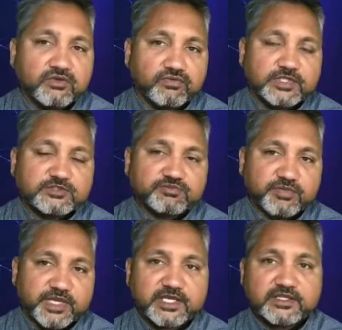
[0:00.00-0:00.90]
which
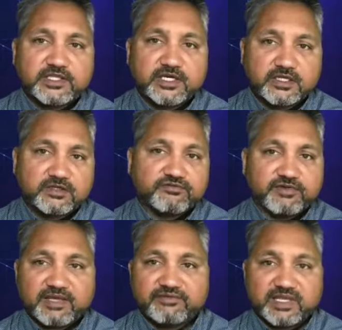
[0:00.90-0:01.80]
make the other
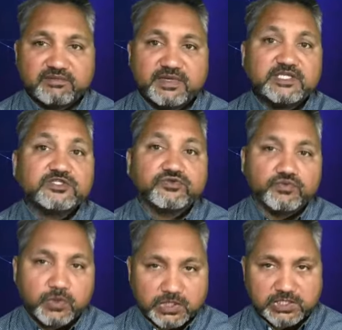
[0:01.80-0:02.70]
five elements
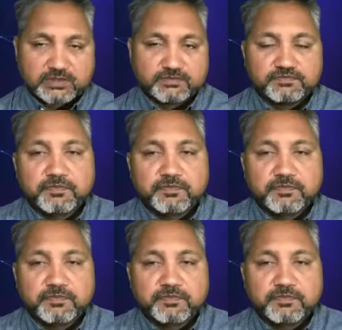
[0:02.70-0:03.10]
work.